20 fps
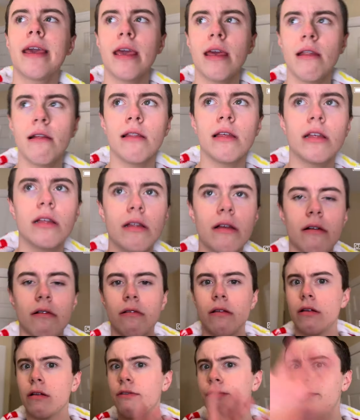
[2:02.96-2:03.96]
it a
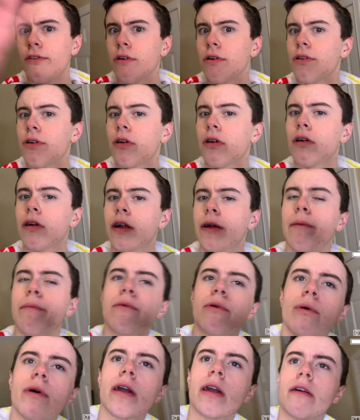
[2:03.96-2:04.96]
little further and I'm
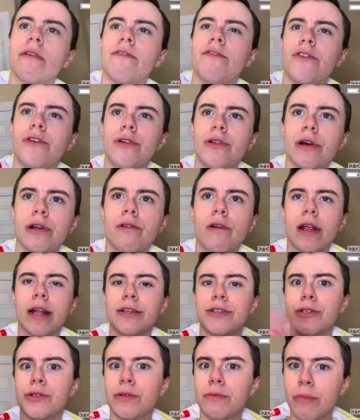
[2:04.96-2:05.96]
going full Greta
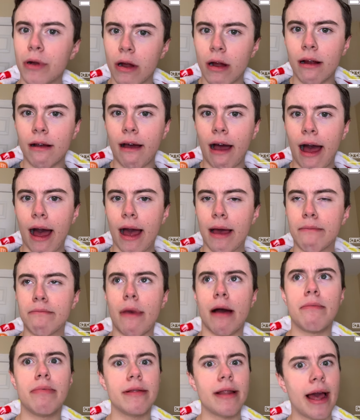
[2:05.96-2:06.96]
Thunberg. I'm
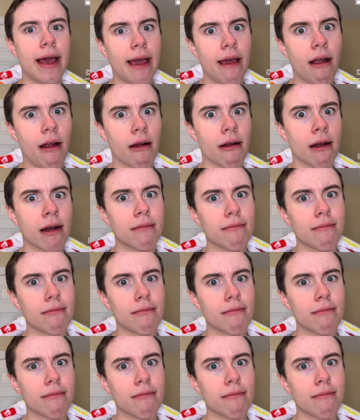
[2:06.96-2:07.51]
playing her.